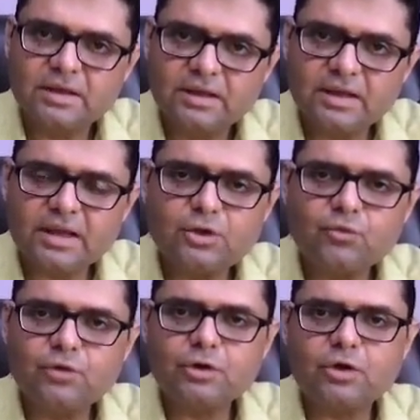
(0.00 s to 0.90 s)
Here you
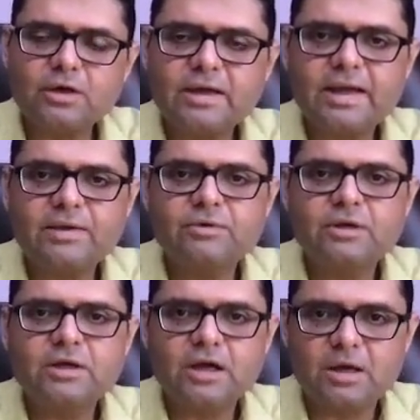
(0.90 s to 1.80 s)
would not have
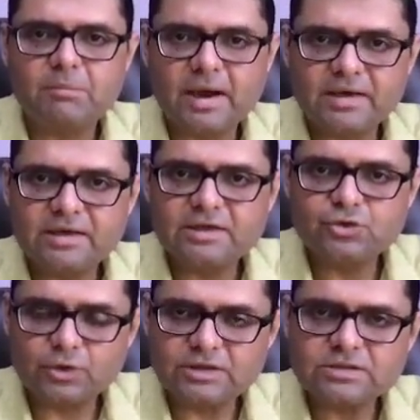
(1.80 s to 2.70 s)
a binary
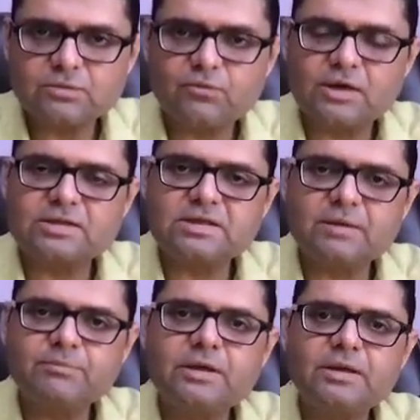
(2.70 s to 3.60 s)
choice. For
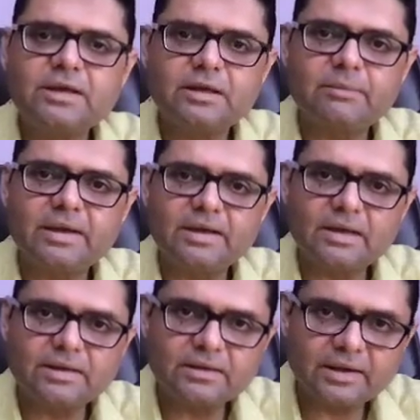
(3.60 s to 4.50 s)
example, in
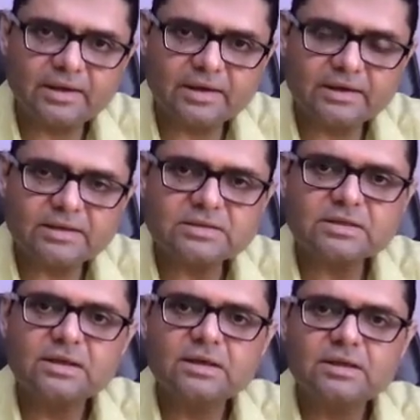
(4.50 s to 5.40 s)
Mendelian
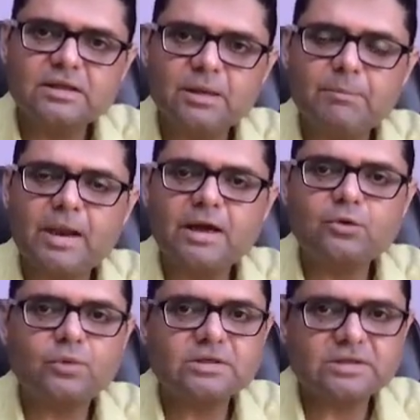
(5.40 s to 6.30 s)
inheritance, the
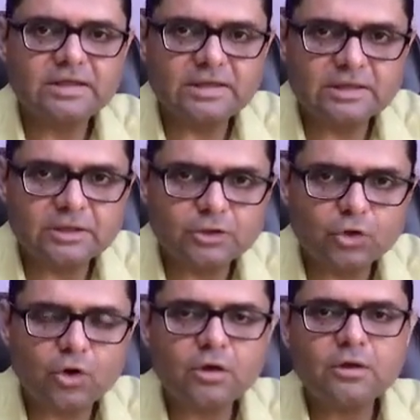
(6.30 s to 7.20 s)
plant was either
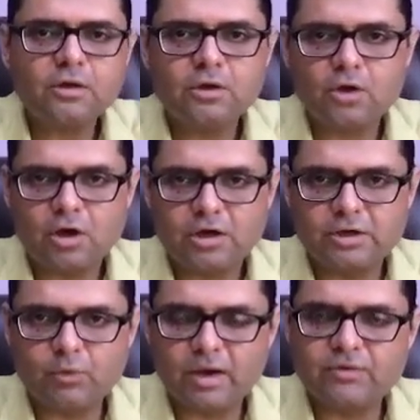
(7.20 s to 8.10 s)
tall or
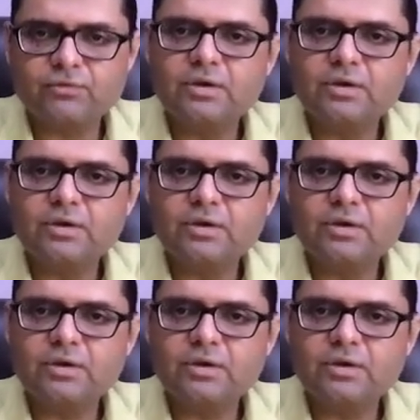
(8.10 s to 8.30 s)
dwarf.